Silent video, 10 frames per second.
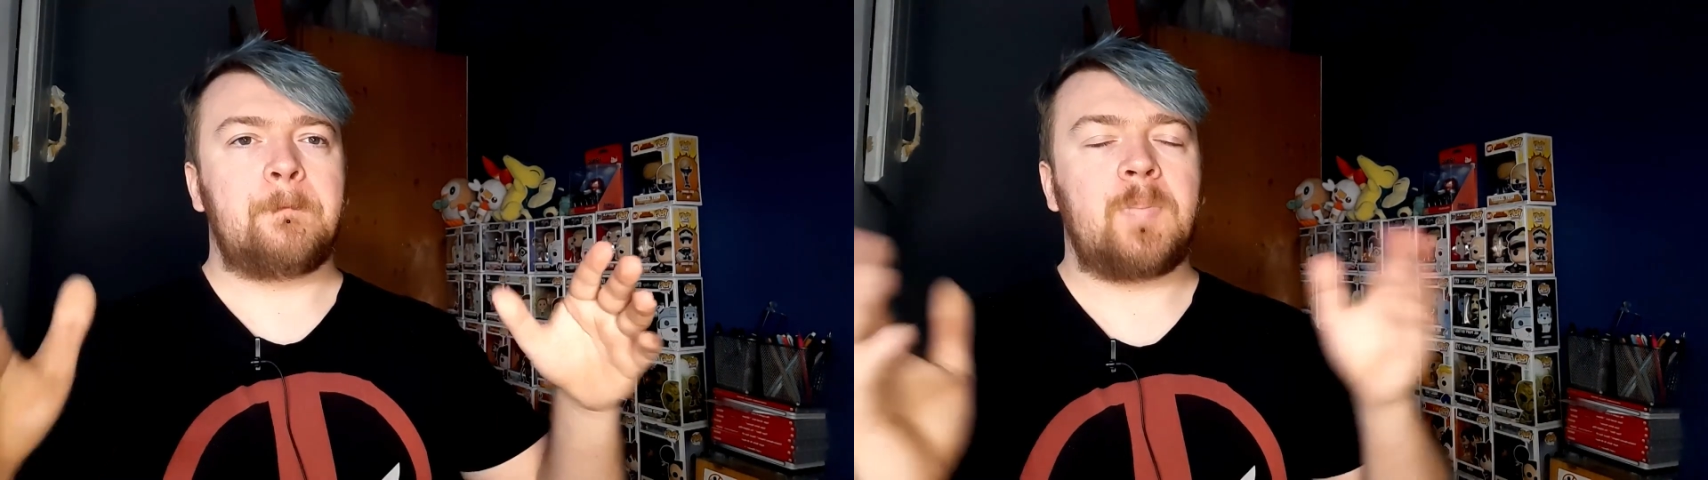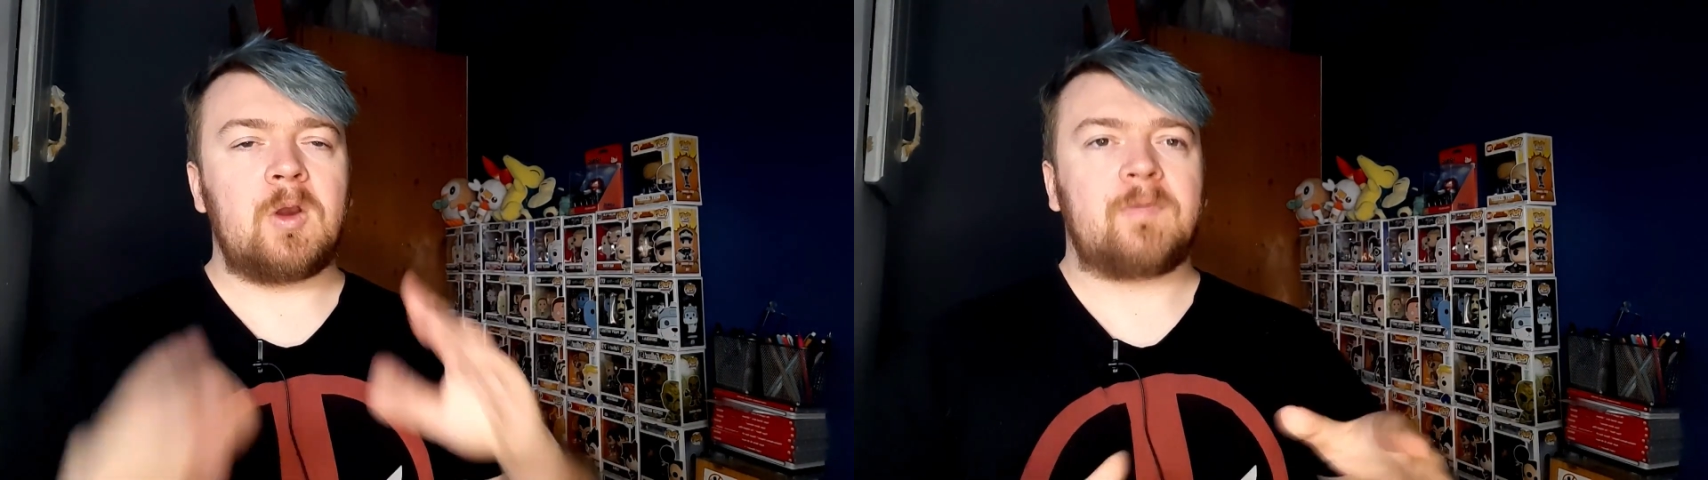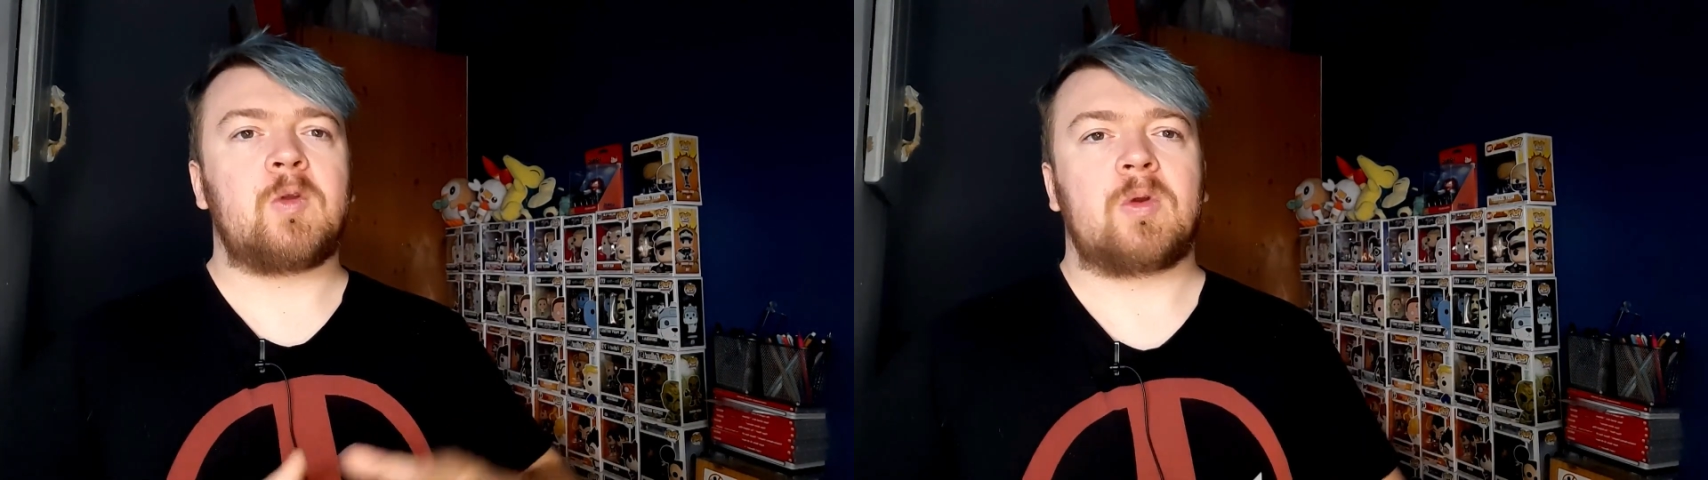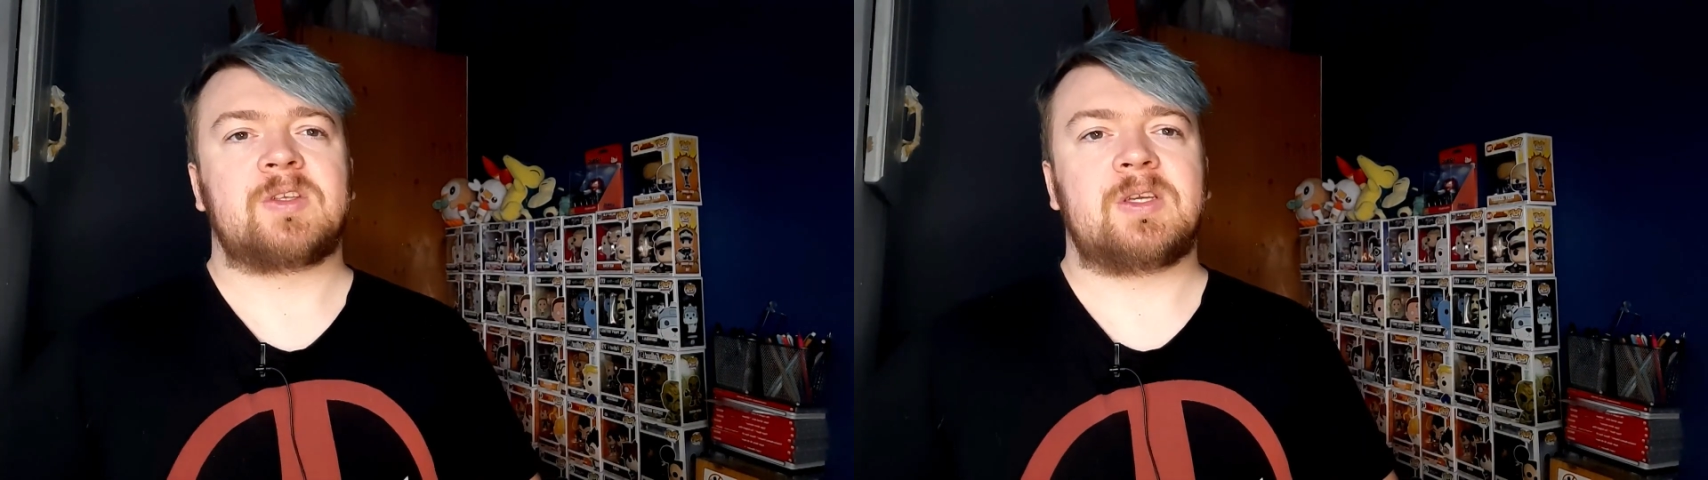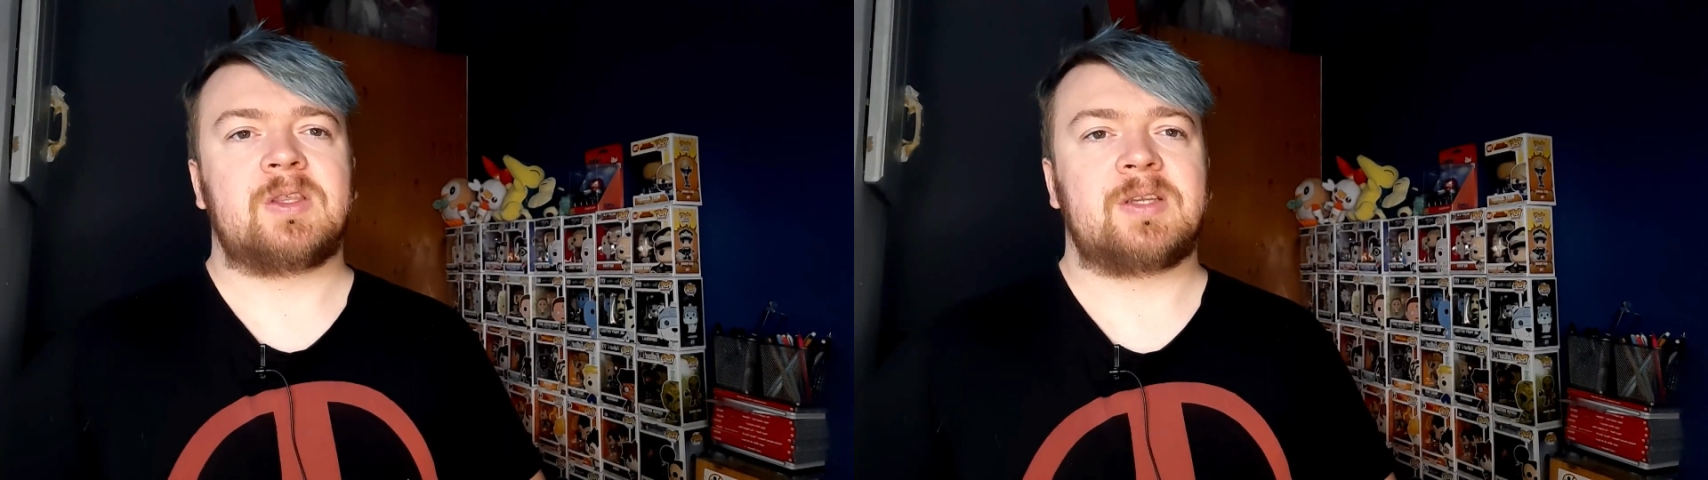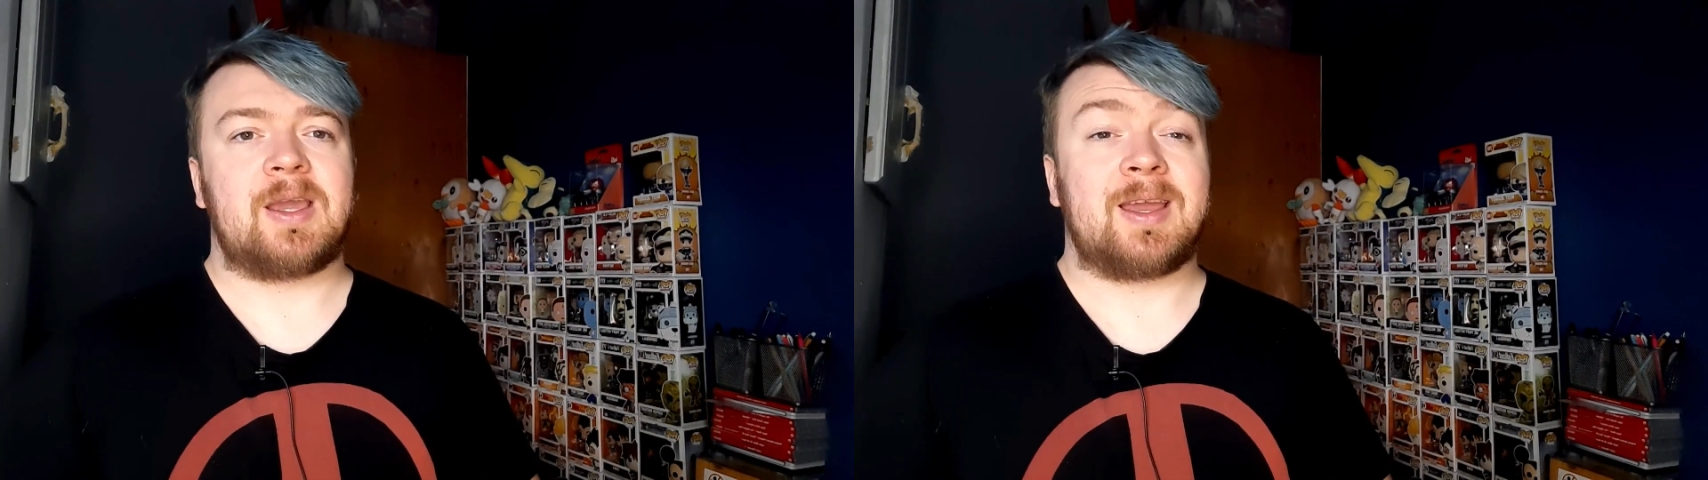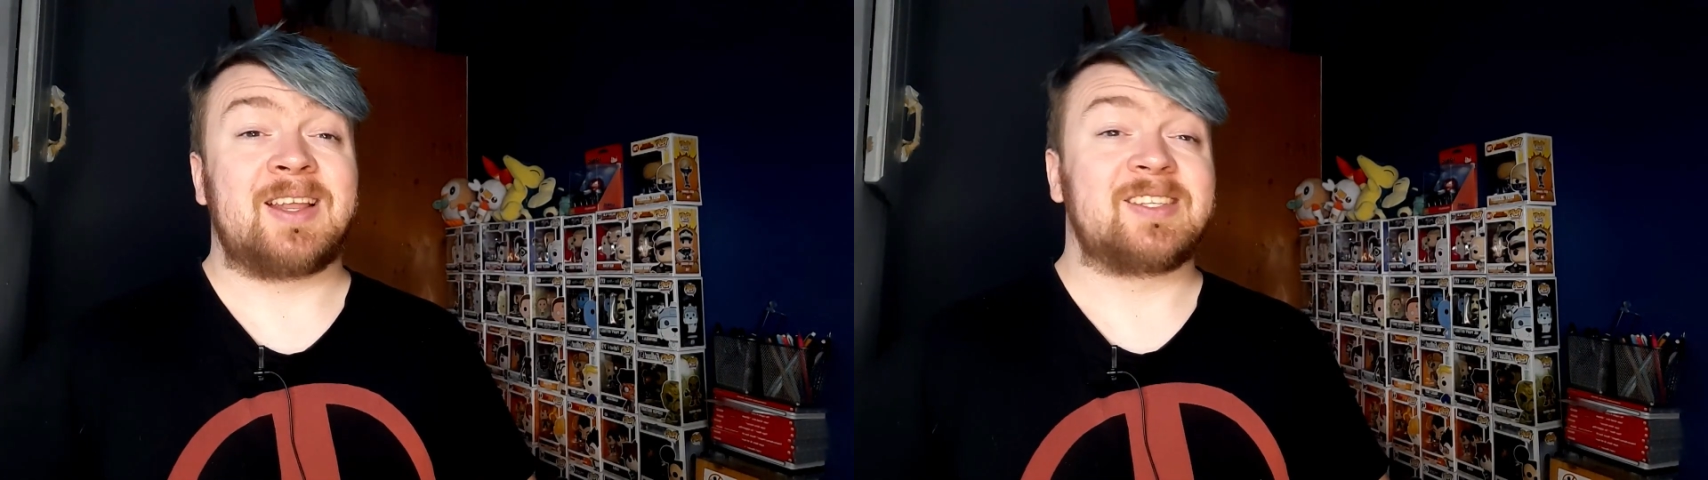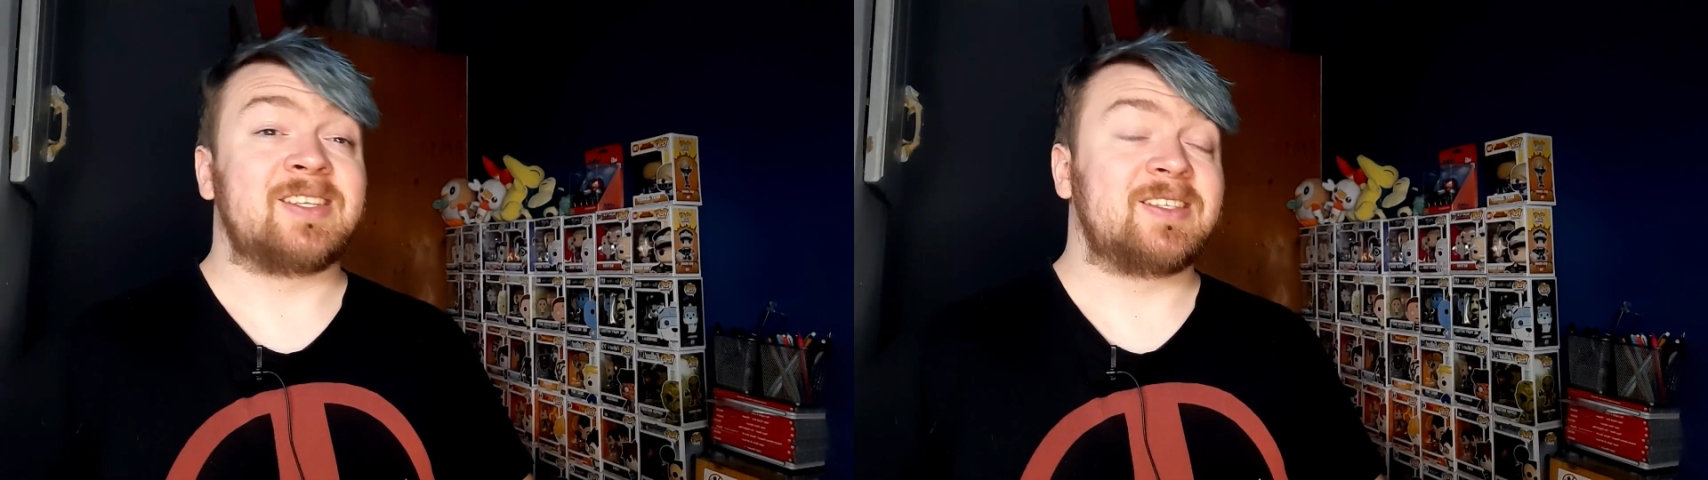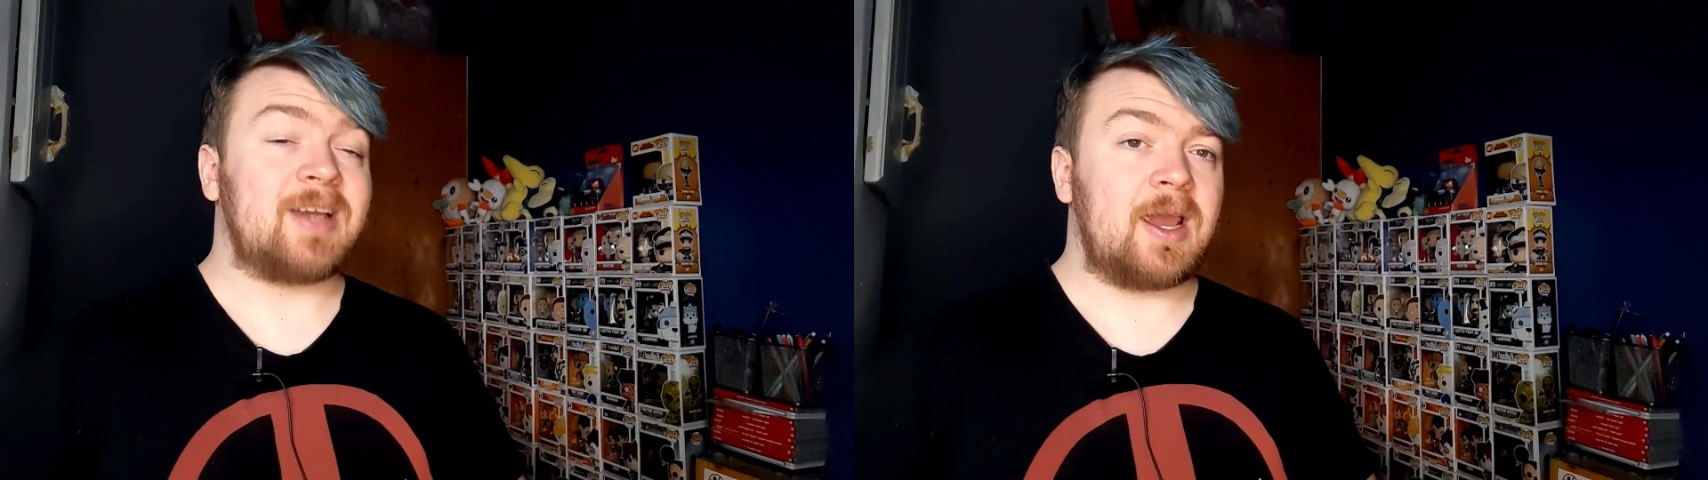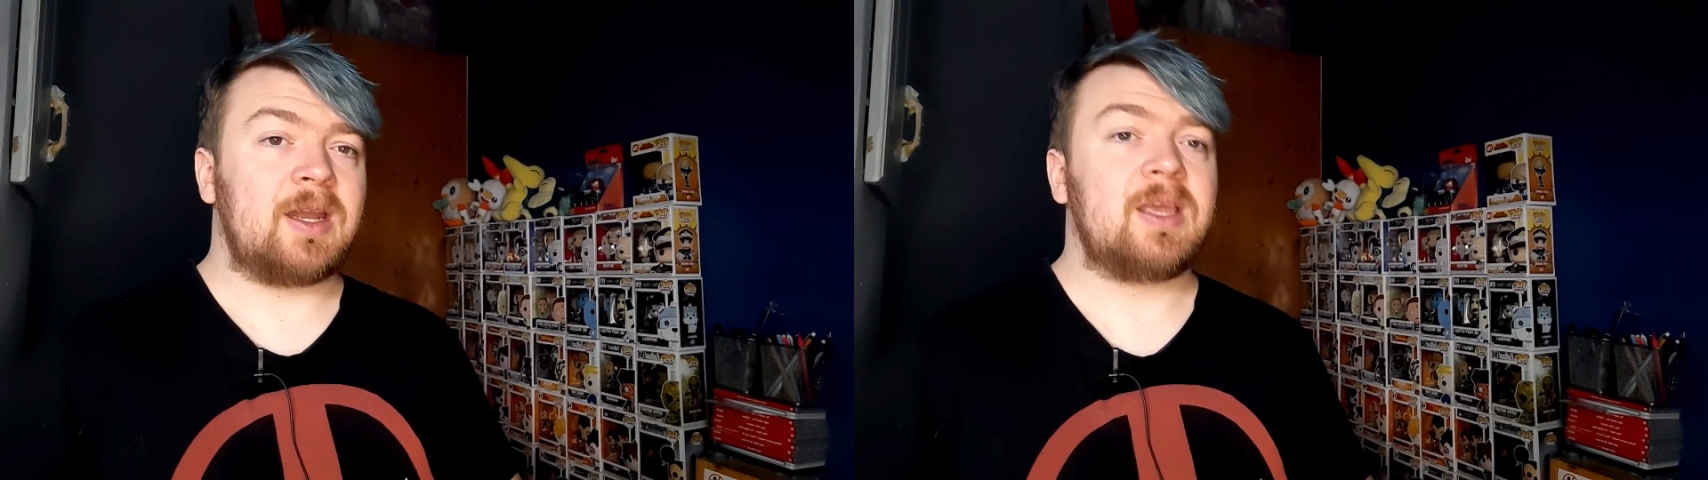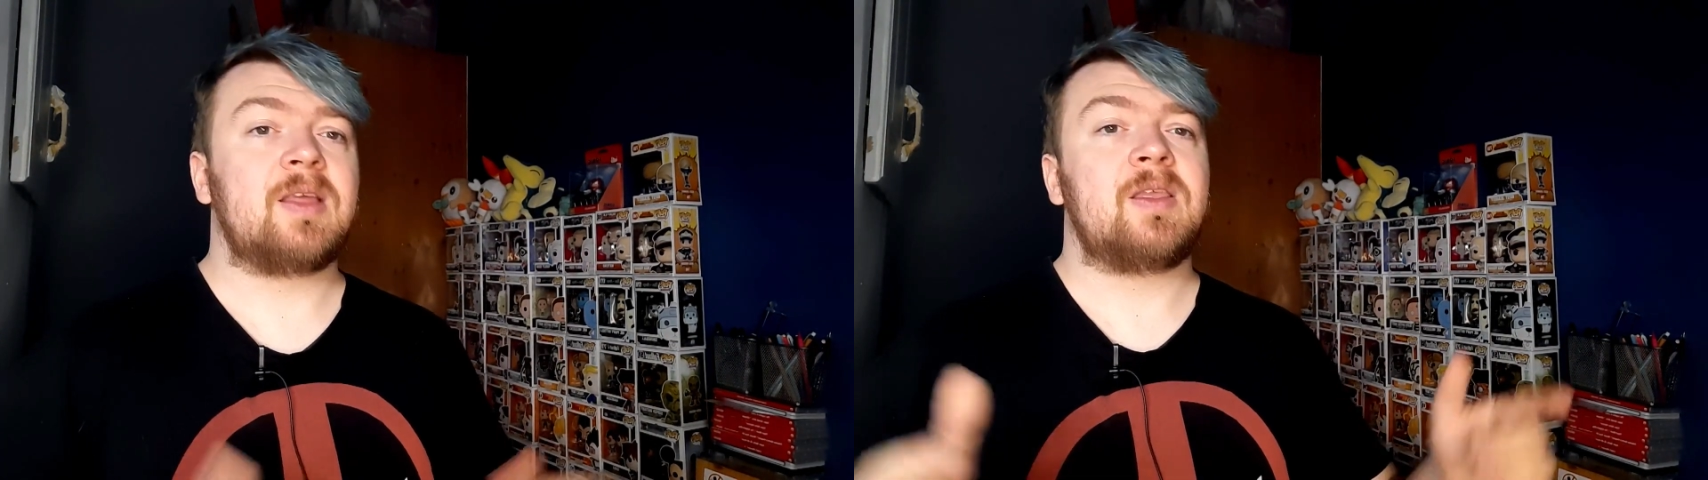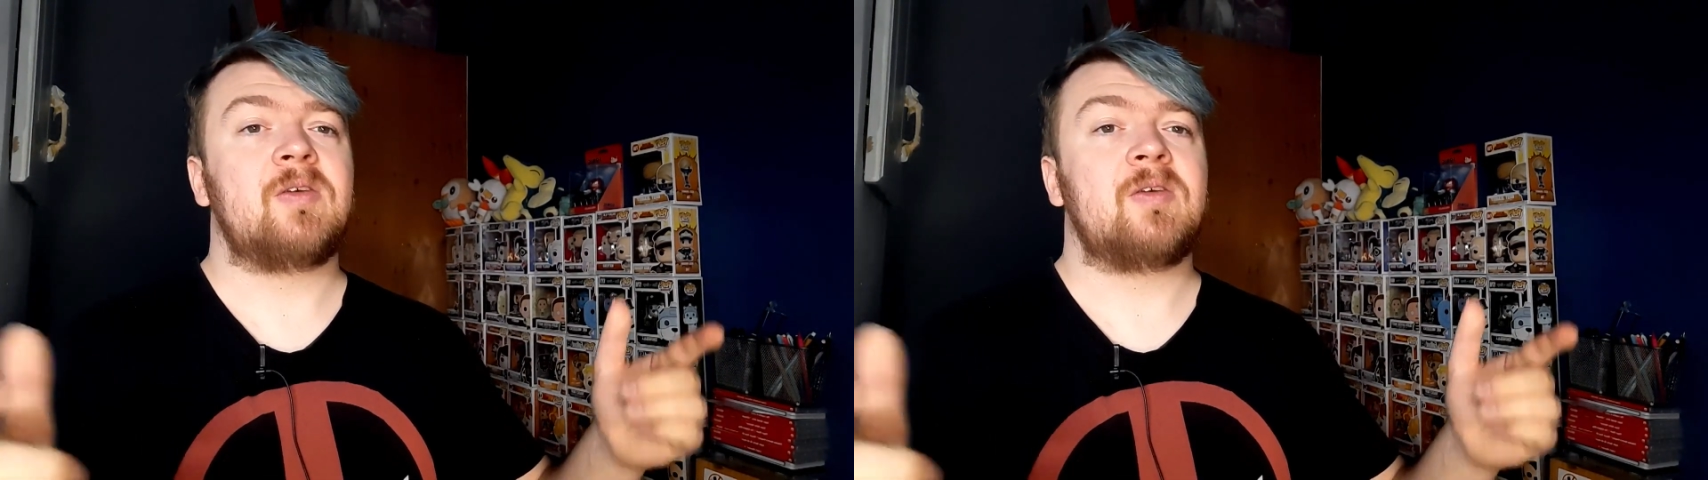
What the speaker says: But if you want to see the deck in its entirety,